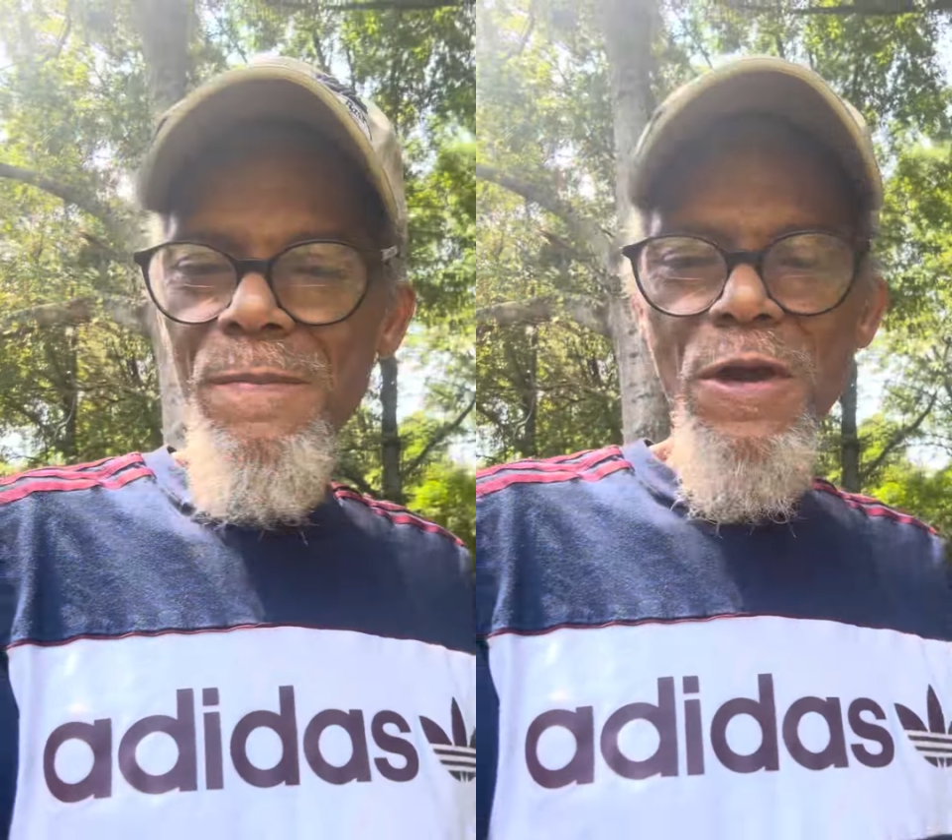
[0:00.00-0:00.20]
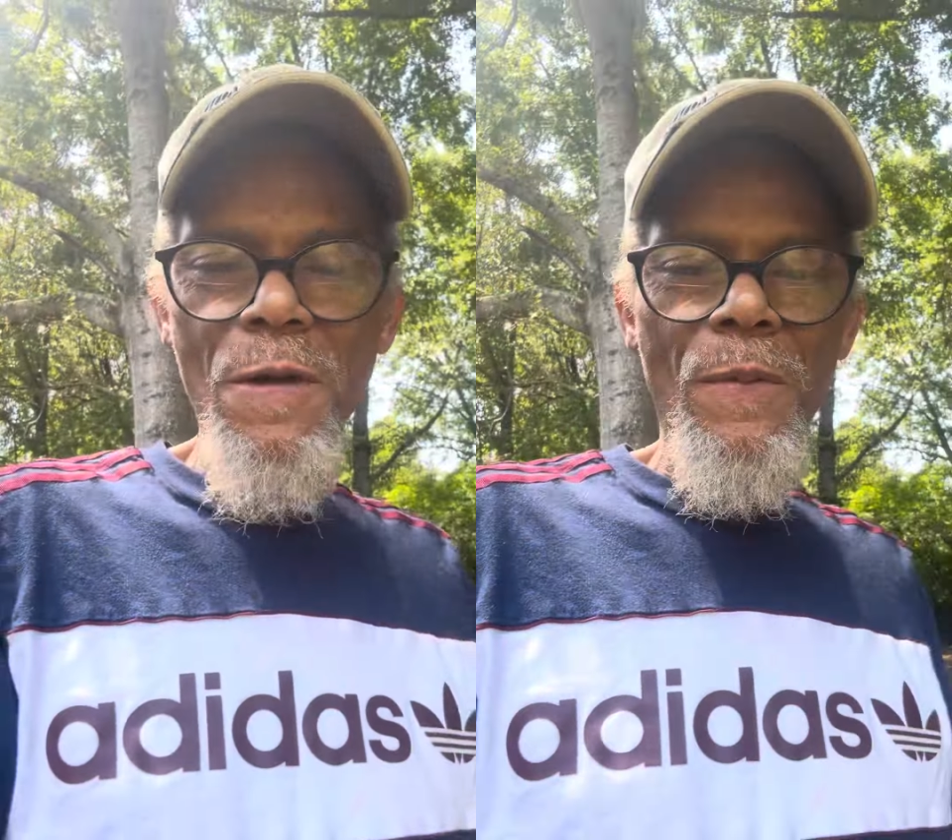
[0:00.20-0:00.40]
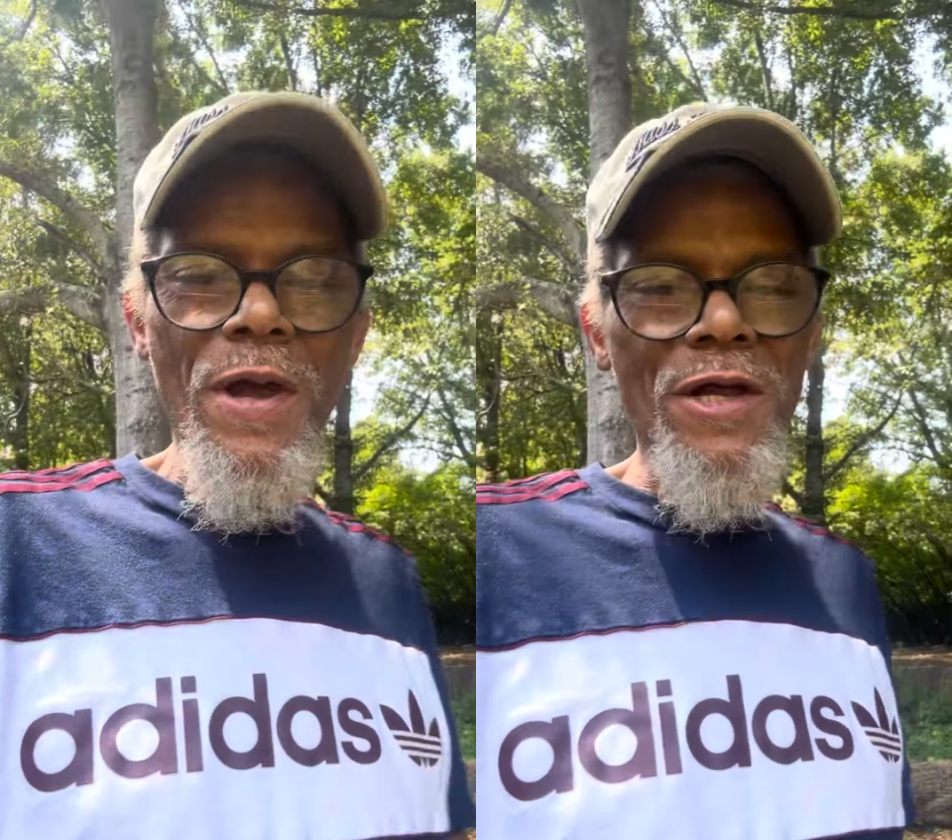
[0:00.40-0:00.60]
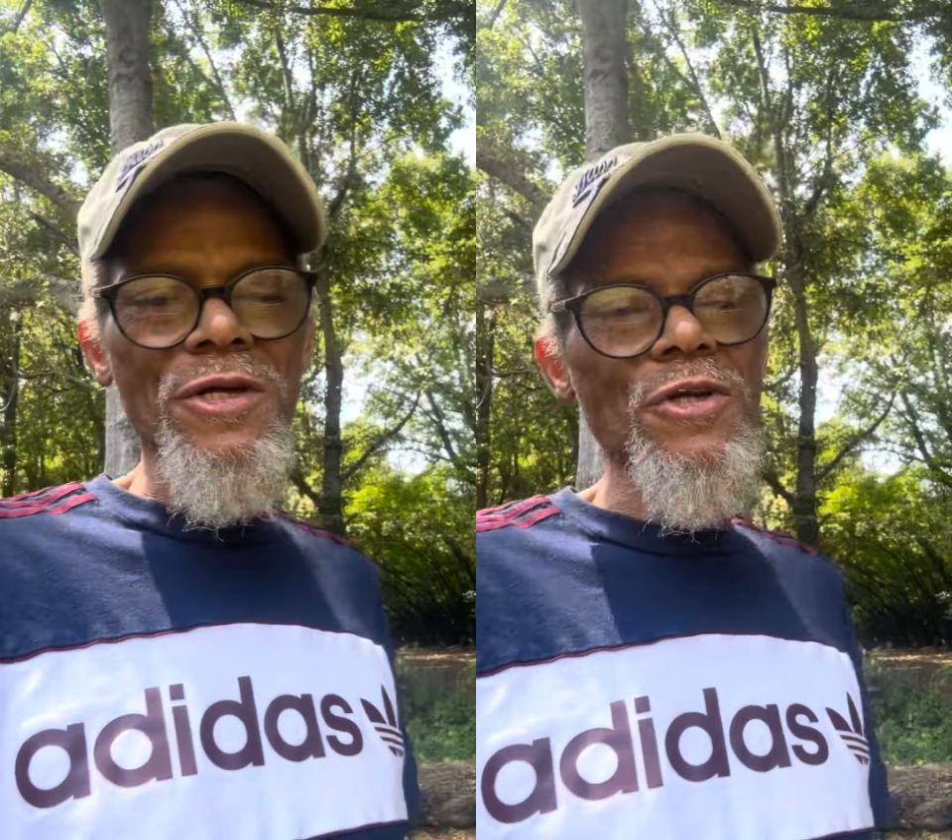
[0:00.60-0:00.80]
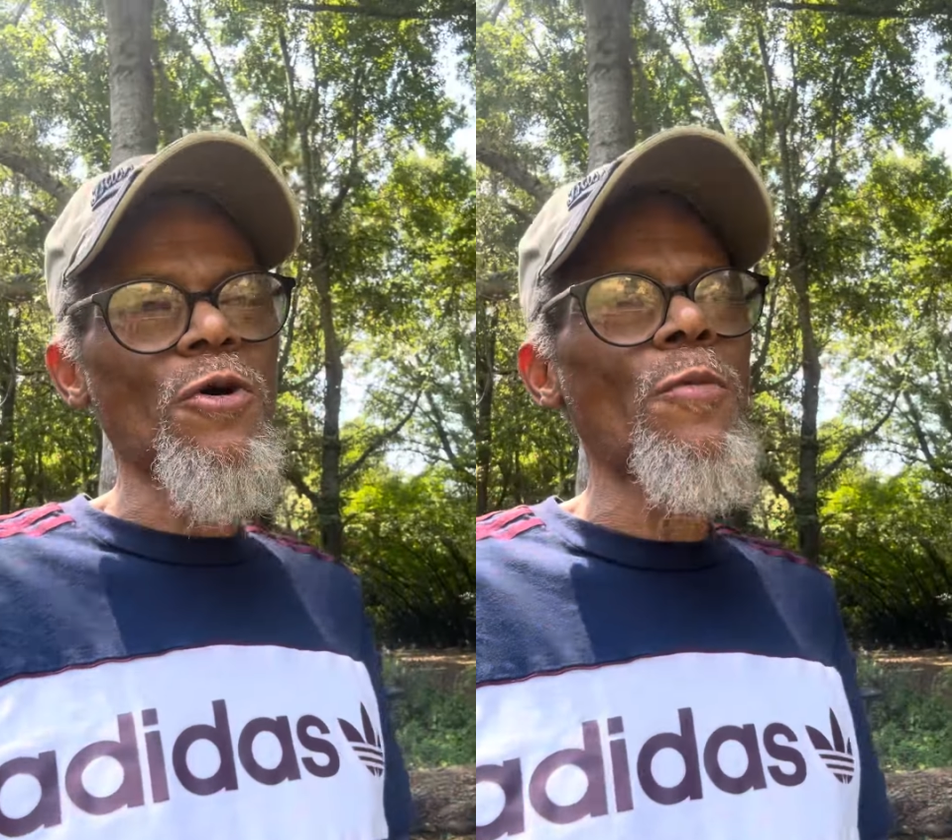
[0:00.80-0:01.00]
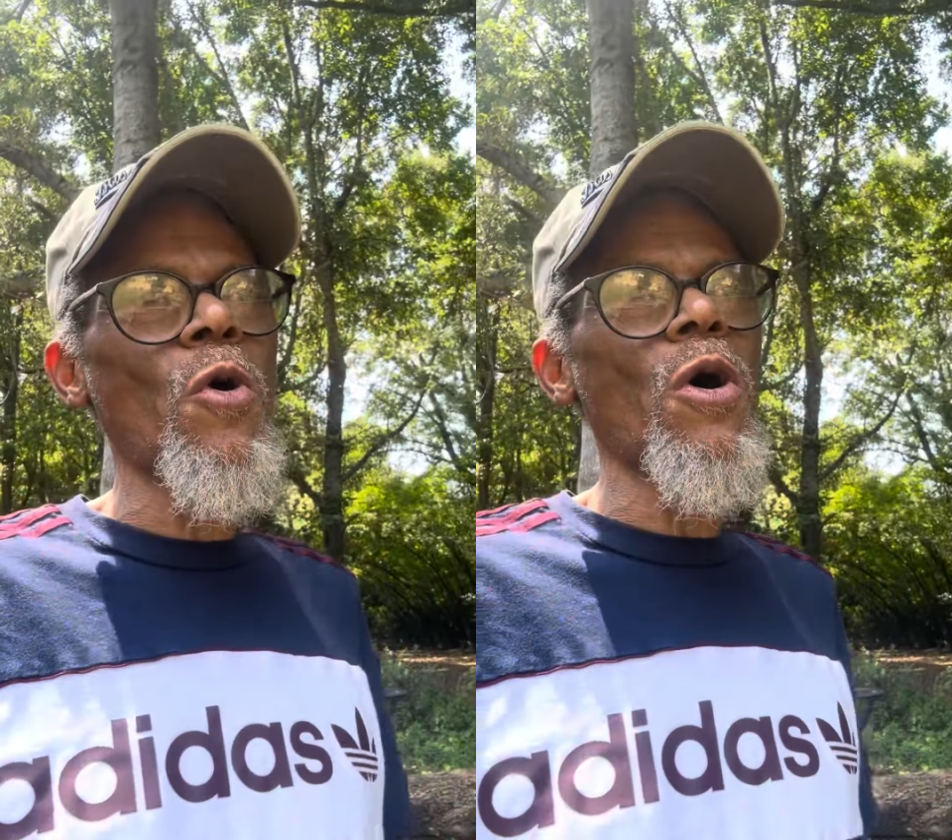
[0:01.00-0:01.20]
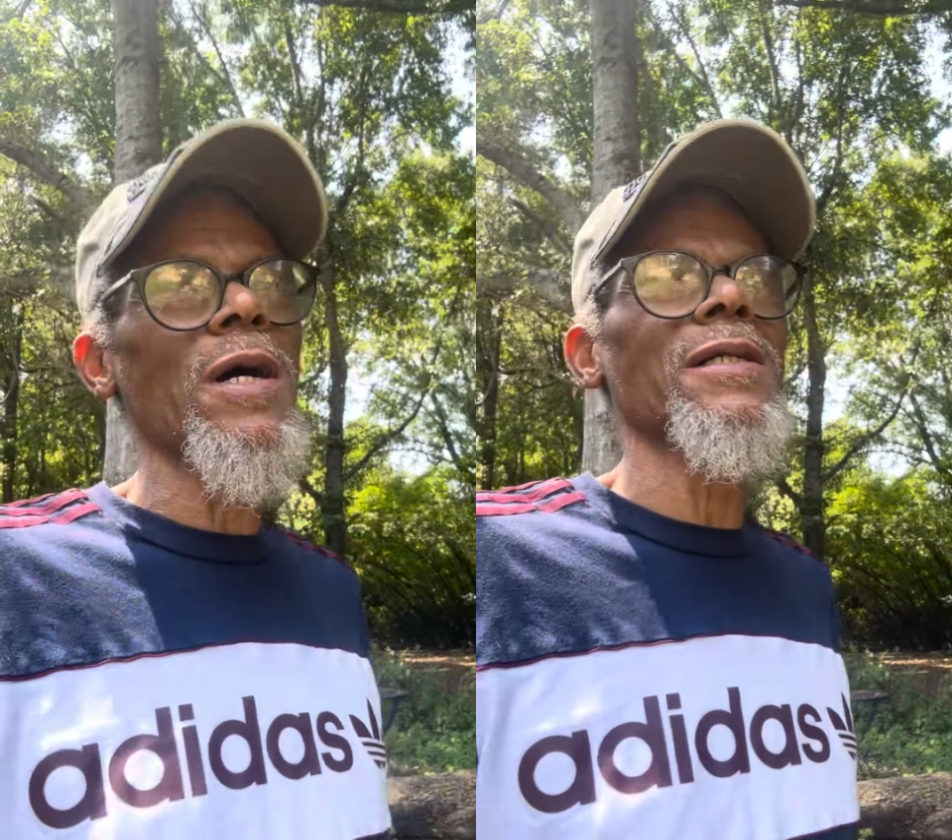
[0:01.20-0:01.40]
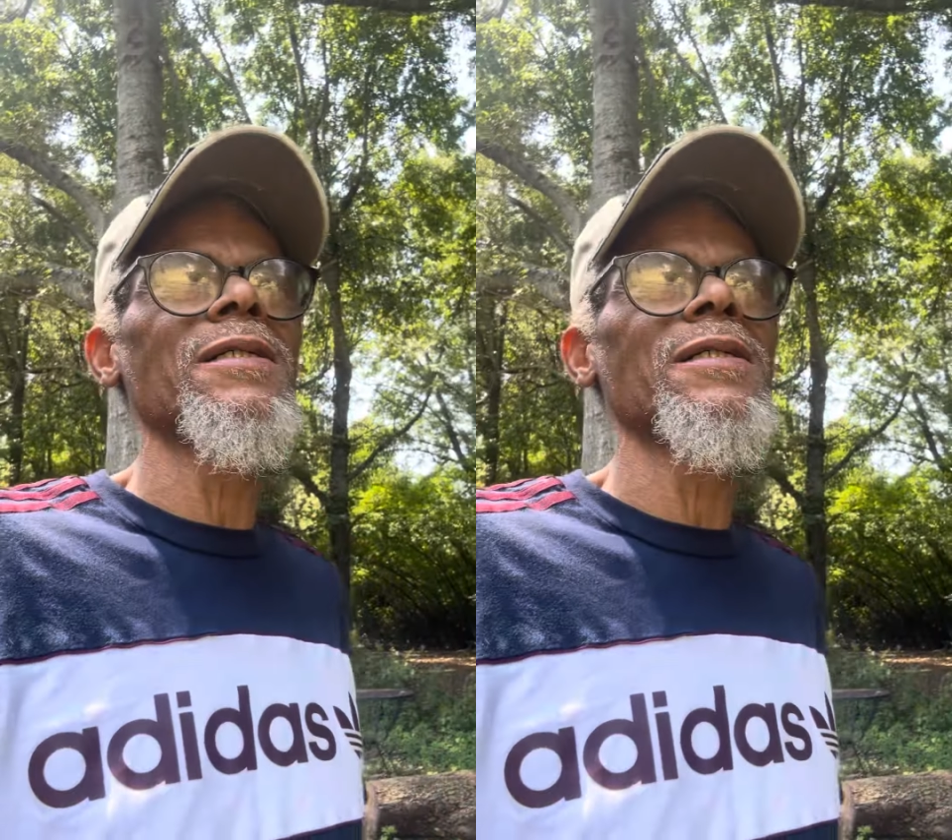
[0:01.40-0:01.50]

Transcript: build bridges no more,